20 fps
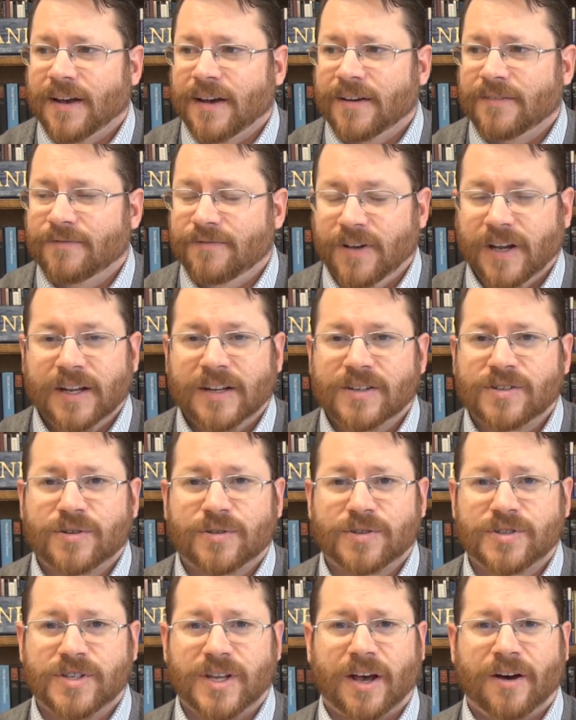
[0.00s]
Venus
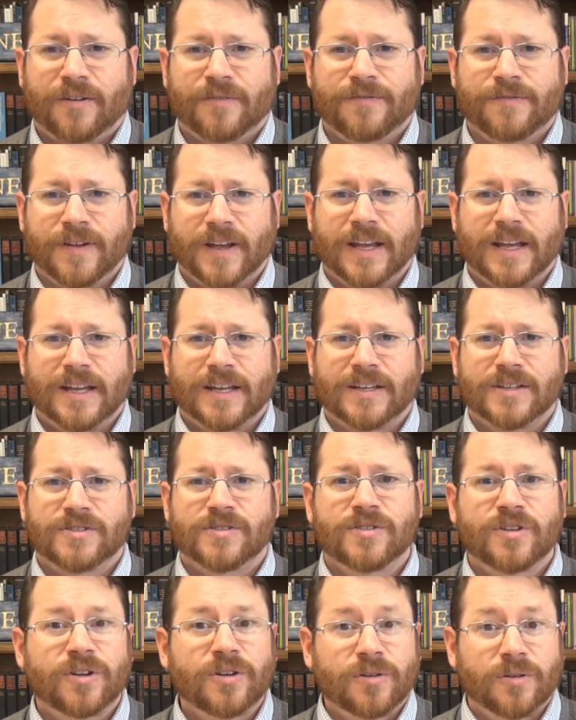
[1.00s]
herself is
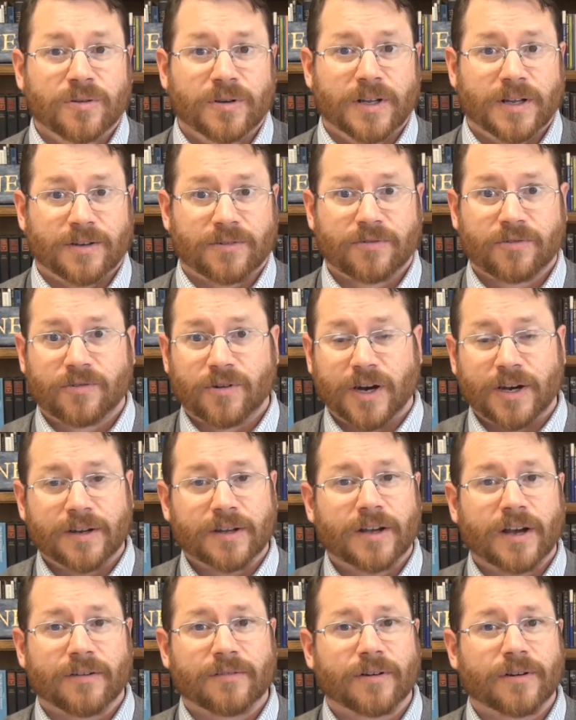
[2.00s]
nude and trying to
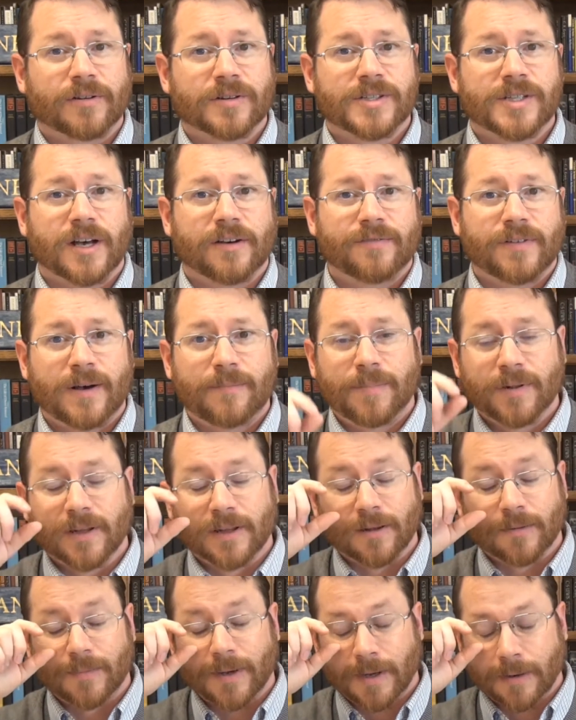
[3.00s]
cover herself up a
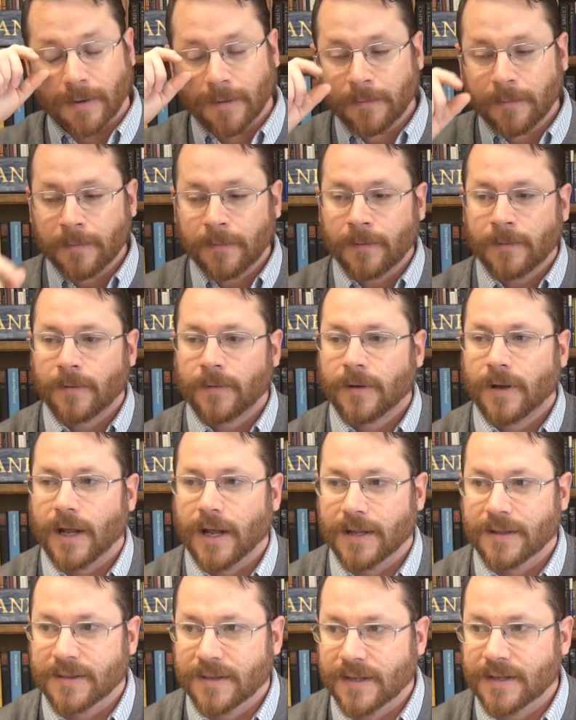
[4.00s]
little bit.
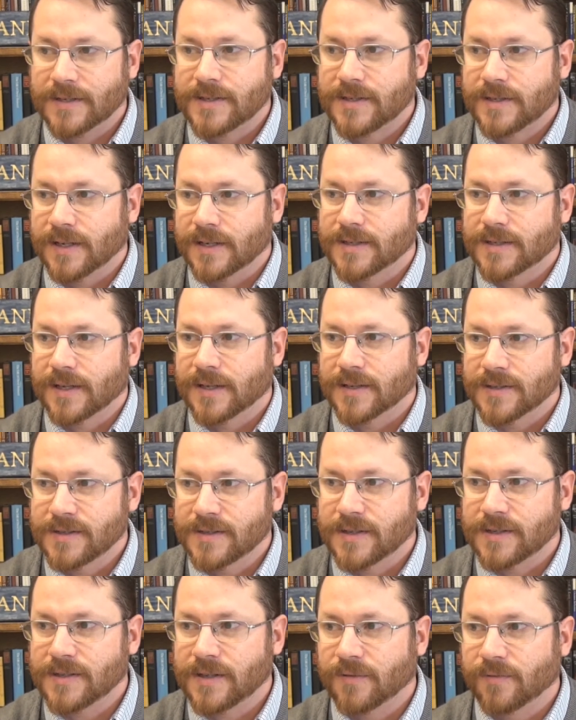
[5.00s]
And this is
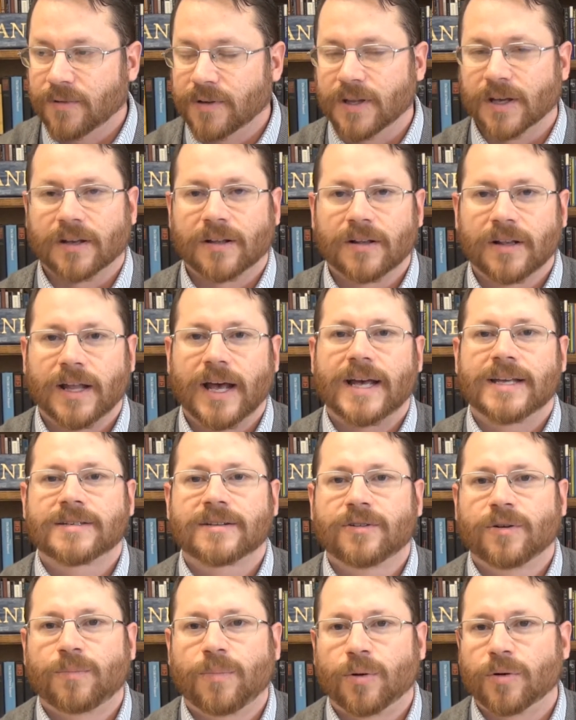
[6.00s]
consistent with a
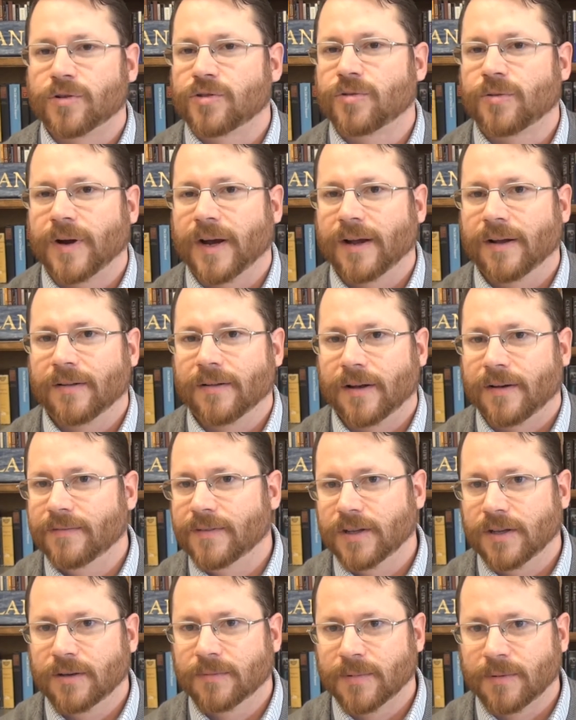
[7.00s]
classical portrayal of
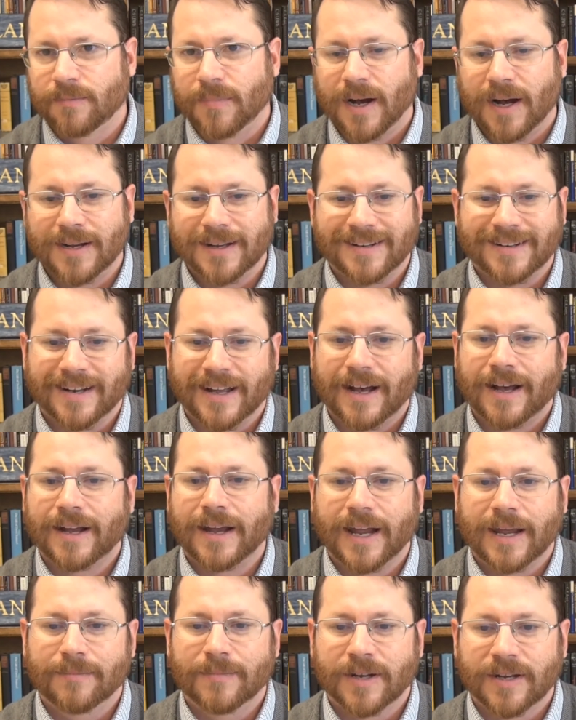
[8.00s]
the human body,
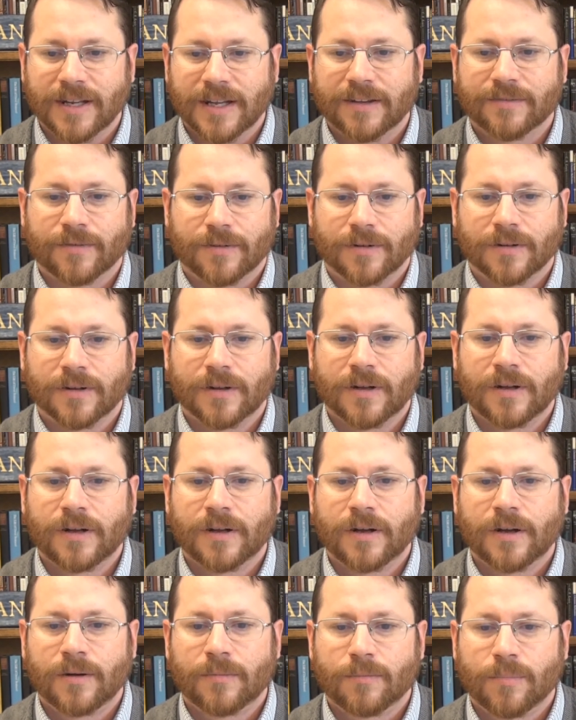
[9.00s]
not a medieval
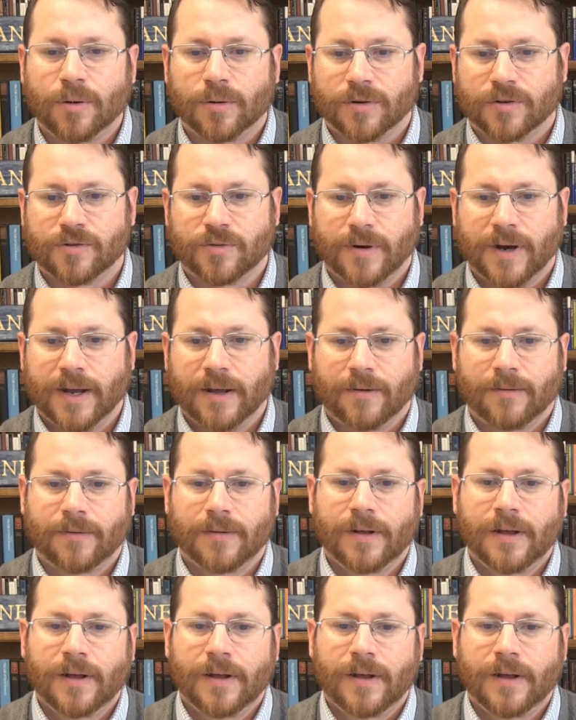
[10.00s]
portrayal.